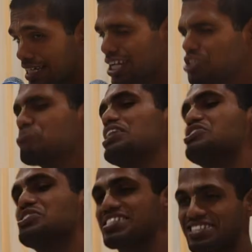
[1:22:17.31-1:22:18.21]
Can you
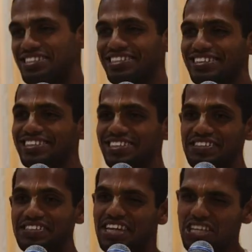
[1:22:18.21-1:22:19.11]
imagine this?
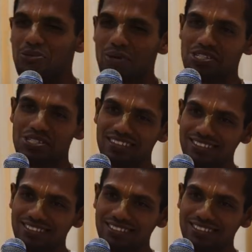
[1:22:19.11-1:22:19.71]
Can you imagine?